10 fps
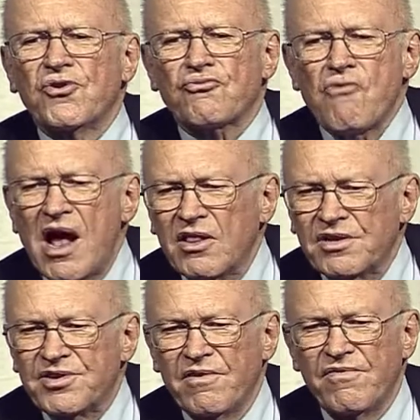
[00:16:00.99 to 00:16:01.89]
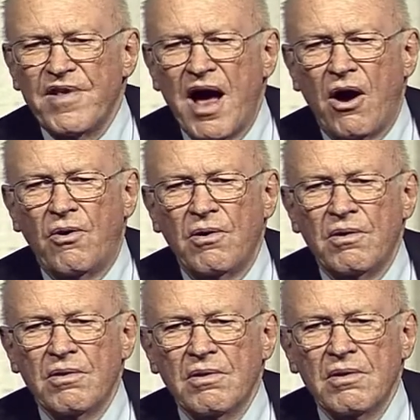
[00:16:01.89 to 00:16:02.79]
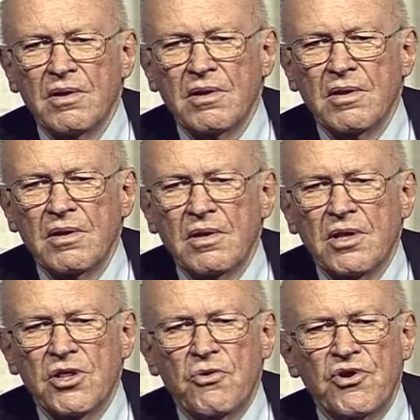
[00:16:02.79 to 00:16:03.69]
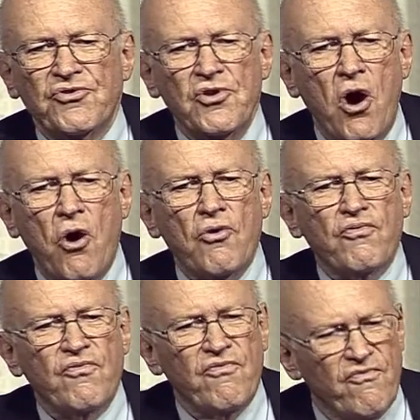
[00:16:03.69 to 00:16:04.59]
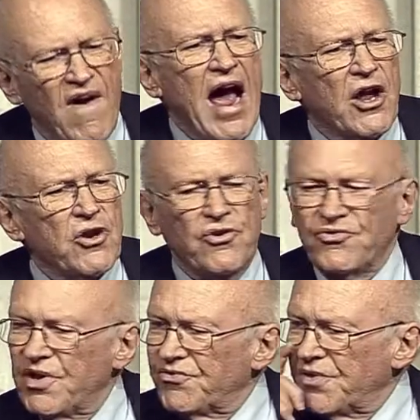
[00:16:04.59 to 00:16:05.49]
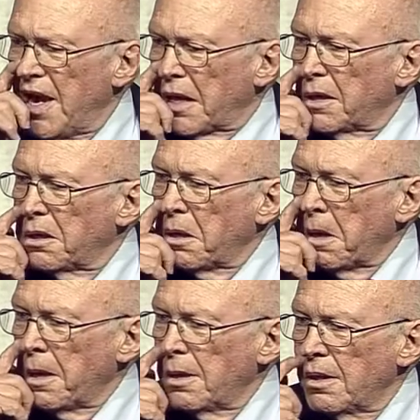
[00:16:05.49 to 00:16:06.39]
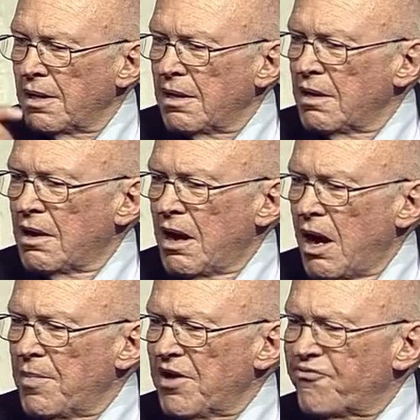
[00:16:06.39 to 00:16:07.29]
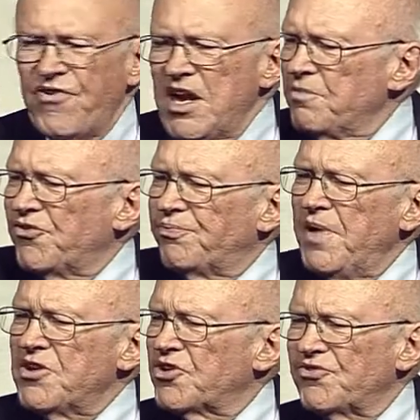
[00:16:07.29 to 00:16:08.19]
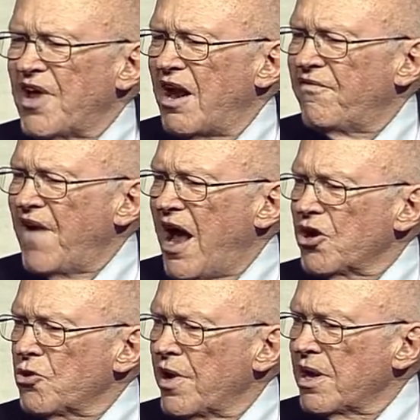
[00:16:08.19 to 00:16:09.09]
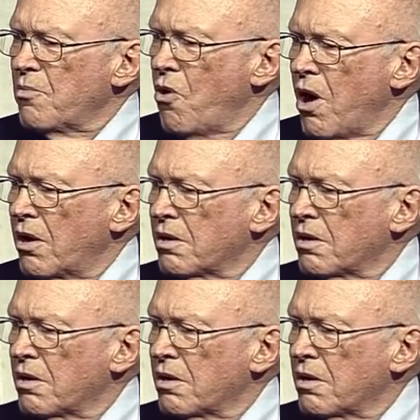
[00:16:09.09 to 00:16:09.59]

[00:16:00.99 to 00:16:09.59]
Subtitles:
relative now. There is no values that stick. I mean, freedom of speech is not a value anymore.